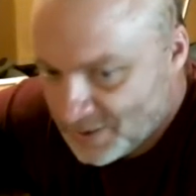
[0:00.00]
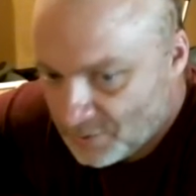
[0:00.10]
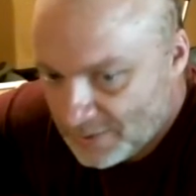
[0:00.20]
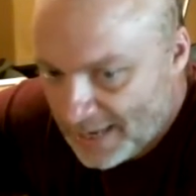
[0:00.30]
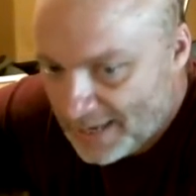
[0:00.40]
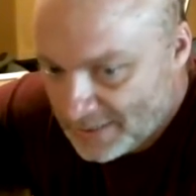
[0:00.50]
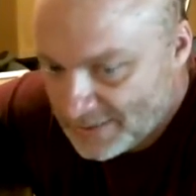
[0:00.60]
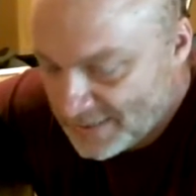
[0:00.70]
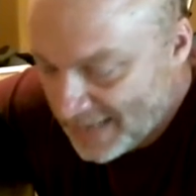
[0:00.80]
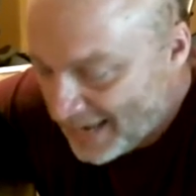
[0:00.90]
so
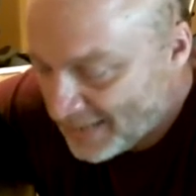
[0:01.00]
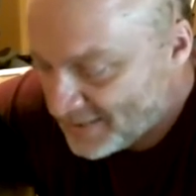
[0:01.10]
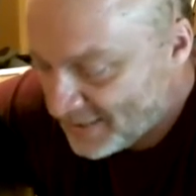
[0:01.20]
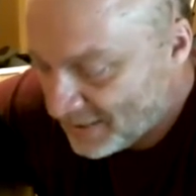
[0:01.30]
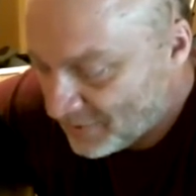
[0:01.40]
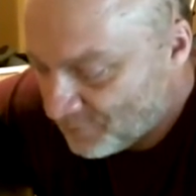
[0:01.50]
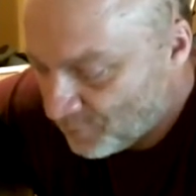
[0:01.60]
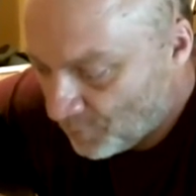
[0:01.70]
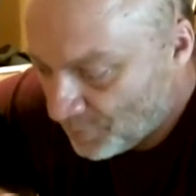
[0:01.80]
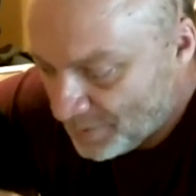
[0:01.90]
taxing
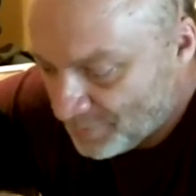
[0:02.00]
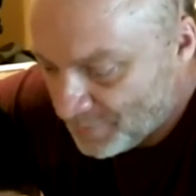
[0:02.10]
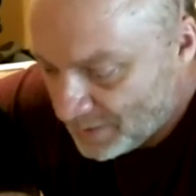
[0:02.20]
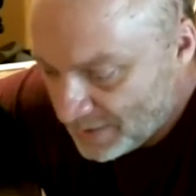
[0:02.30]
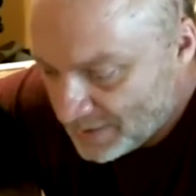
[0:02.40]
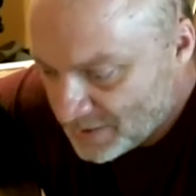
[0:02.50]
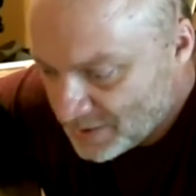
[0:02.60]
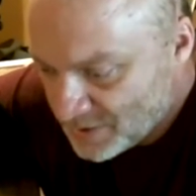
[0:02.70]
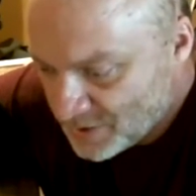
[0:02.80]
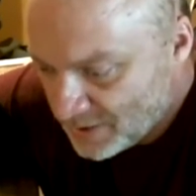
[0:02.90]
for me, but it's
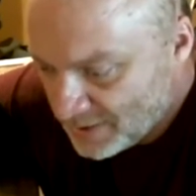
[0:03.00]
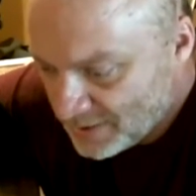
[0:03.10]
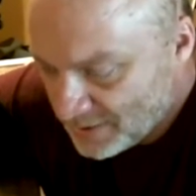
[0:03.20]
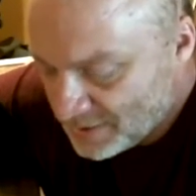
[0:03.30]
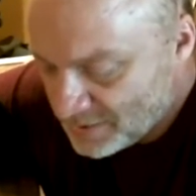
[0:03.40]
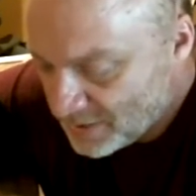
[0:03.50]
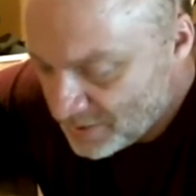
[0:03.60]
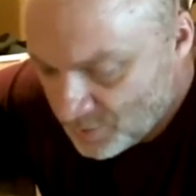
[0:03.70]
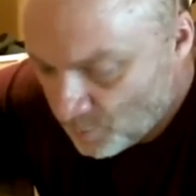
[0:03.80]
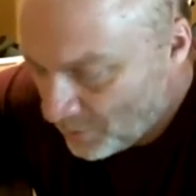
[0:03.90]
just it
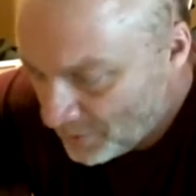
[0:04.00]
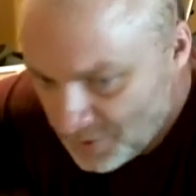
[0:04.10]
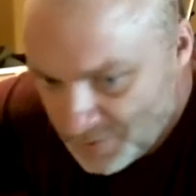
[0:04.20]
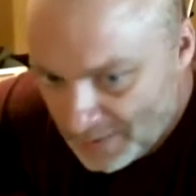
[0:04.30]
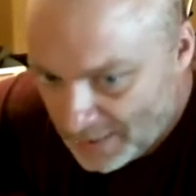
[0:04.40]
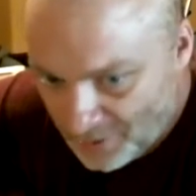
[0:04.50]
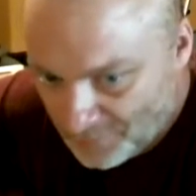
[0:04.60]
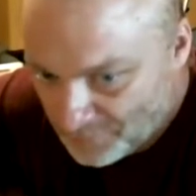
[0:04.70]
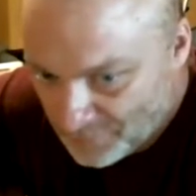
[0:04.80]
just wears me out.